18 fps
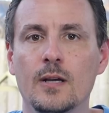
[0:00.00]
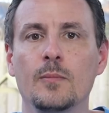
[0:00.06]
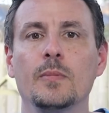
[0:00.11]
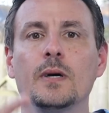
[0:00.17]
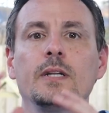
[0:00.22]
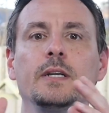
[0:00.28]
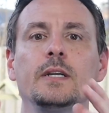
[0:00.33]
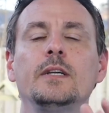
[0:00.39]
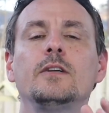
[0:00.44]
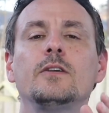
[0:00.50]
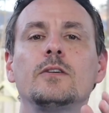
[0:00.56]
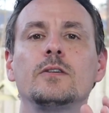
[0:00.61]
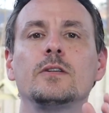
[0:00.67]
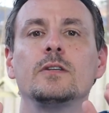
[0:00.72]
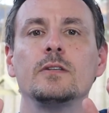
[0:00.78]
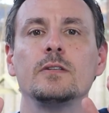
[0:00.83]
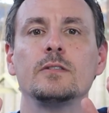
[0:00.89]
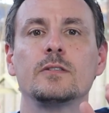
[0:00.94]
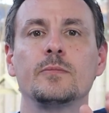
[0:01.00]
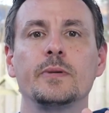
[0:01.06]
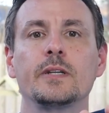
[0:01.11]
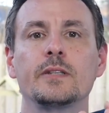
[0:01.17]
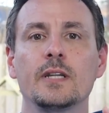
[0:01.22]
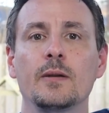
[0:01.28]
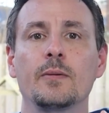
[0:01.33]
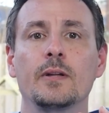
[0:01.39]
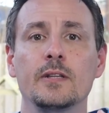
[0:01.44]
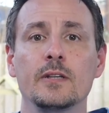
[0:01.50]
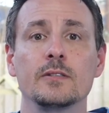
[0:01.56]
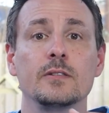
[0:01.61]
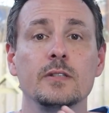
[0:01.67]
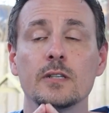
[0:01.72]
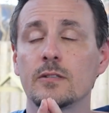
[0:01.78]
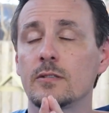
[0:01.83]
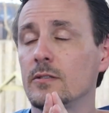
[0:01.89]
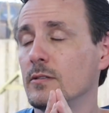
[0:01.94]
But here is the big thing about this, and
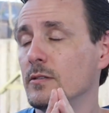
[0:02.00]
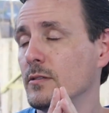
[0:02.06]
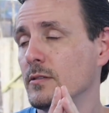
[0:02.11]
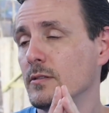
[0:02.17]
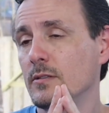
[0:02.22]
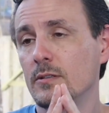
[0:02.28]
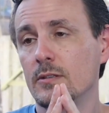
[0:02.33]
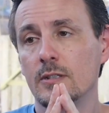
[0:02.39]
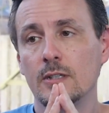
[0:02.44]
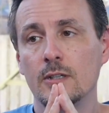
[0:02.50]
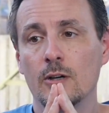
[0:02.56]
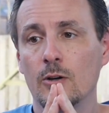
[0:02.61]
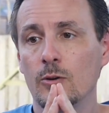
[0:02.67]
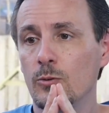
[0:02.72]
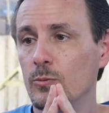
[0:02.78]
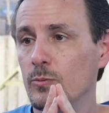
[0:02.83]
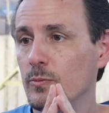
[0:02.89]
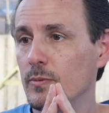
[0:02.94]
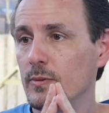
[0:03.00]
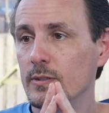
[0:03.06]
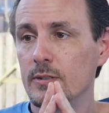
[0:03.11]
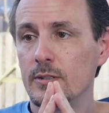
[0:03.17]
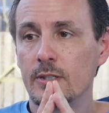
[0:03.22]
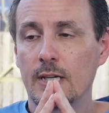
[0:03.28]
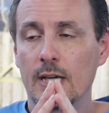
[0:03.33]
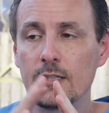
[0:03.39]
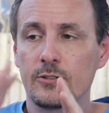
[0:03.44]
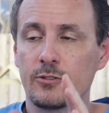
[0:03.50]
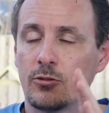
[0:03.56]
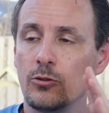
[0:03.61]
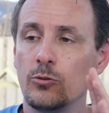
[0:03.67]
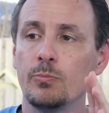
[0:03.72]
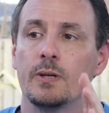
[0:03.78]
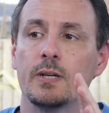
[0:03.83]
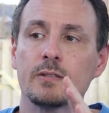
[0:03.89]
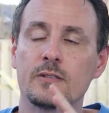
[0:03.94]
this is, you know, you got the two
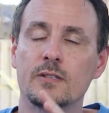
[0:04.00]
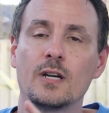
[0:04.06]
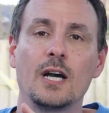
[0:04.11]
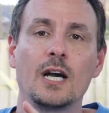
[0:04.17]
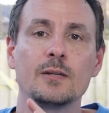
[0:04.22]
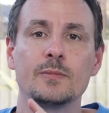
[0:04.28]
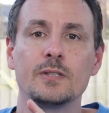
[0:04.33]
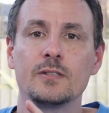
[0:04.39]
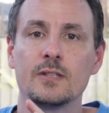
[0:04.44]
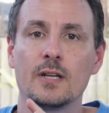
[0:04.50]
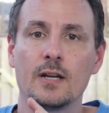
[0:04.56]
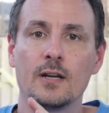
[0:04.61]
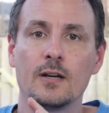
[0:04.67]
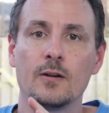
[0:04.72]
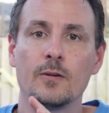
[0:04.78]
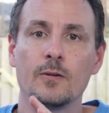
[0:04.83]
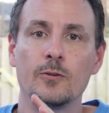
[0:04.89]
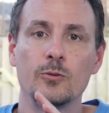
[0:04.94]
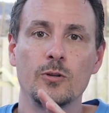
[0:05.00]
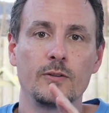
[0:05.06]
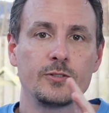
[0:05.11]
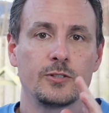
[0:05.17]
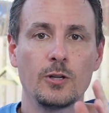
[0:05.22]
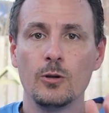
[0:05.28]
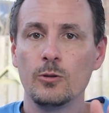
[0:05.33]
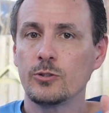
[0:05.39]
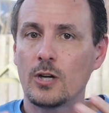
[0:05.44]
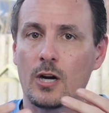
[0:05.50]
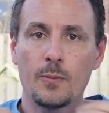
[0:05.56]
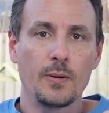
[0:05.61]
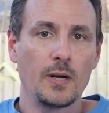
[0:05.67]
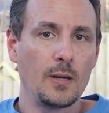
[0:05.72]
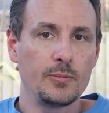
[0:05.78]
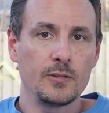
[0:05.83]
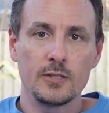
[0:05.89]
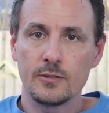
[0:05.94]
biggest economies now who I've showed you our
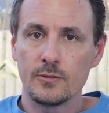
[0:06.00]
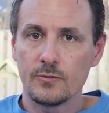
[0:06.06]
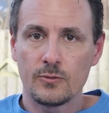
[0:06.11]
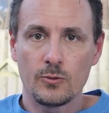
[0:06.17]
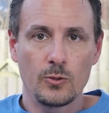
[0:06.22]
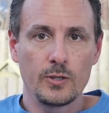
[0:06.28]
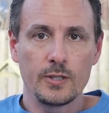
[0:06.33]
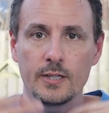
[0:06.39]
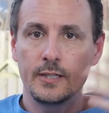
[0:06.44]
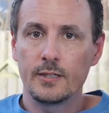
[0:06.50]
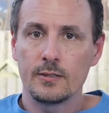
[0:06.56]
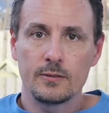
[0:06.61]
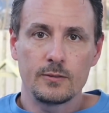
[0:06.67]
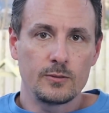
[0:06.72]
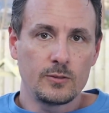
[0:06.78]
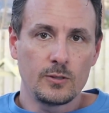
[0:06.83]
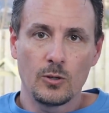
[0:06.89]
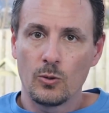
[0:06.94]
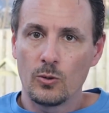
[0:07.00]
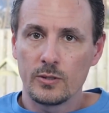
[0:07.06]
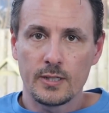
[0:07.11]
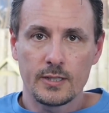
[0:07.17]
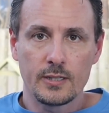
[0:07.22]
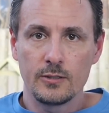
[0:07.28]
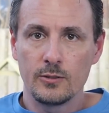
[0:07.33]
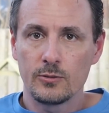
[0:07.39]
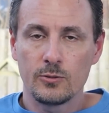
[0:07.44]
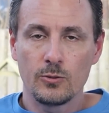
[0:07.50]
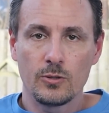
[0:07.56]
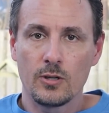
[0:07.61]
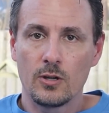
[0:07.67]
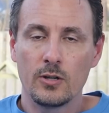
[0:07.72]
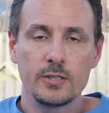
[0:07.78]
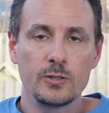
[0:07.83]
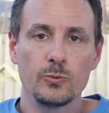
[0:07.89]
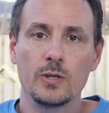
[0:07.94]
population for. It ain't growing like it used to at
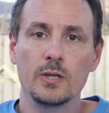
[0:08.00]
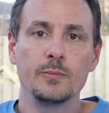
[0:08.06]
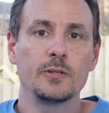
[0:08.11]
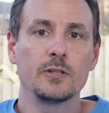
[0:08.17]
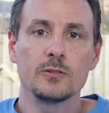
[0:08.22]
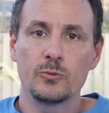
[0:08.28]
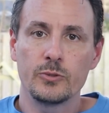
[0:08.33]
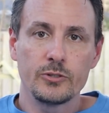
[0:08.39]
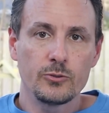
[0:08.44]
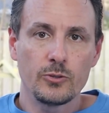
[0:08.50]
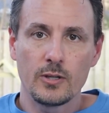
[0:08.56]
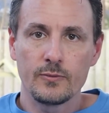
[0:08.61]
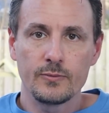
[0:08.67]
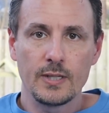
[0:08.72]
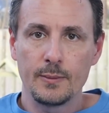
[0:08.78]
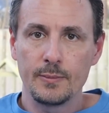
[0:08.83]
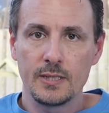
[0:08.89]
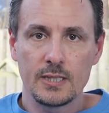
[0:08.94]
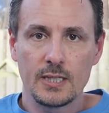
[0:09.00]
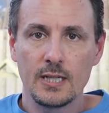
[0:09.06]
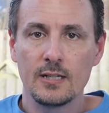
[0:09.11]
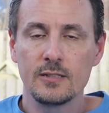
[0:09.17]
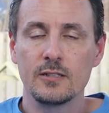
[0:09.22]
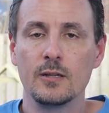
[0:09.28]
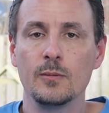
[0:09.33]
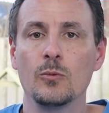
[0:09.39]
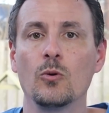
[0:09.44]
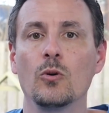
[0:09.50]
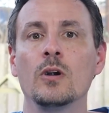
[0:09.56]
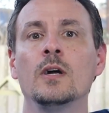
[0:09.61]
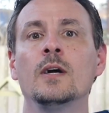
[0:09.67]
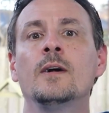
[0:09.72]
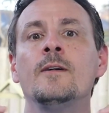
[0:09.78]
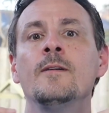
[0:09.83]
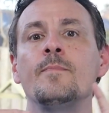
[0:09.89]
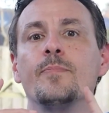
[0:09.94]
all anyway, because we just don't have that many kids anymore.
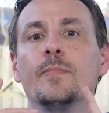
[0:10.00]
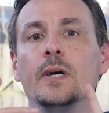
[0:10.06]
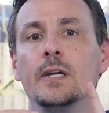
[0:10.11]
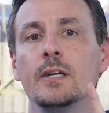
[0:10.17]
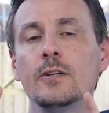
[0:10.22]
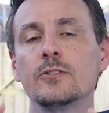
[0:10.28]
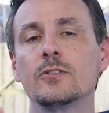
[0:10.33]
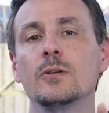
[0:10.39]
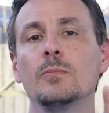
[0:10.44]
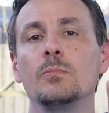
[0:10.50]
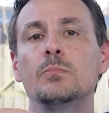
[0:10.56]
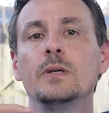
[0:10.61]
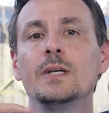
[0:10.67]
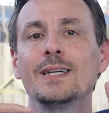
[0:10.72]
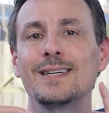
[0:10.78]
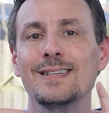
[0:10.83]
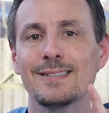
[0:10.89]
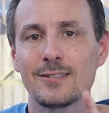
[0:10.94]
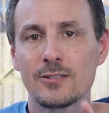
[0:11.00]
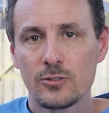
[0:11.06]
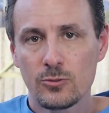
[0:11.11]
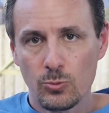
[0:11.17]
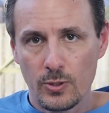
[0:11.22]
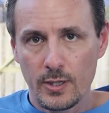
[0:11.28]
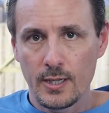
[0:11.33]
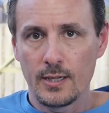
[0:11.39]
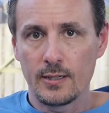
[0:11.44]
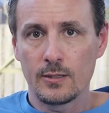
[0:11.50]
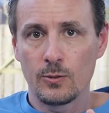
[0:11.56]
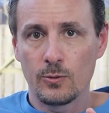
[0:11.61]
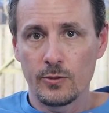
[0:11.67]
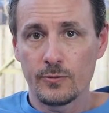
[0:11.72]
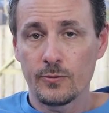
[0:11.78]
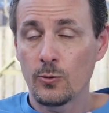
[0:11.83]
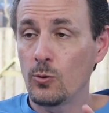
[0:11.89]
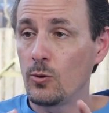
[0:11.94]
But here's the biggest threat
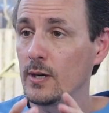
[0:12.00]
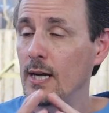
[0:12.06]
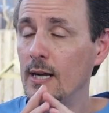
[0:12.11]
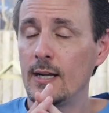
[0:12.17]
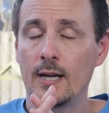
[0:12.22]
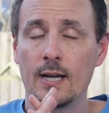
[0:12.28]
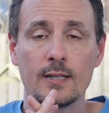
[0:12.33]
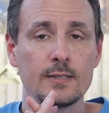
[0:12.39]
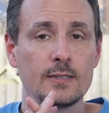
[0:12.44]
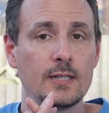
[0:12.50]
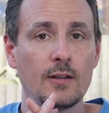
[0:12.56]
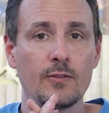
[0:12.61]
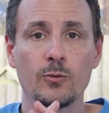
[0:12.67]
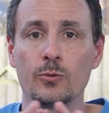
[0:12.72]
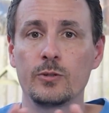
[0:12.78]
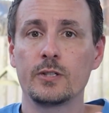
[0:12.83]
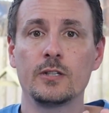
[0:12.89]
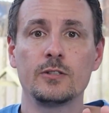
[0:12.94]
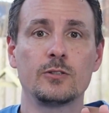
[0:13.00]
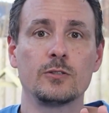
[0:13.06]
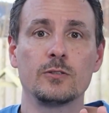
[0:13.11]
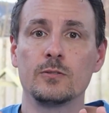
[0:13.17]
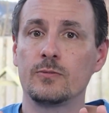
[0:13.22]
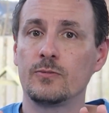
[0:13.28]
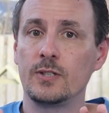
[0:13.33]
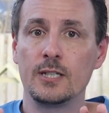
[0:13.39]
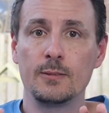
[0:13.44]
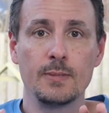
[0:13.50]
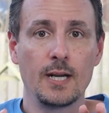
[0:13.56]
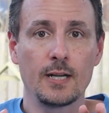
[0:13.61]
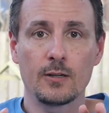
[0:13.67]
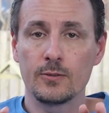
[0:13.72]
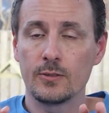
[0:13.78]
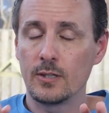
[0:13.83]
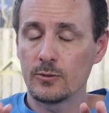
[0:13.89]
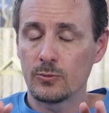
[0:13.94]
going forward. And I, I definitely want to get your feedback
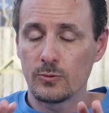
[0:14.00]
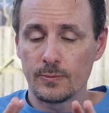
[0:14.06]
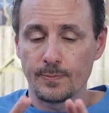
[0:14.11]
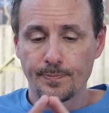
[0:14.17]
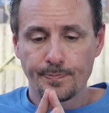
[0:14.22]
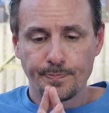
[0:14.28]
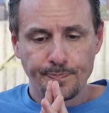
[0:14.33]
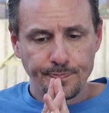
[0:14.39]
on this one,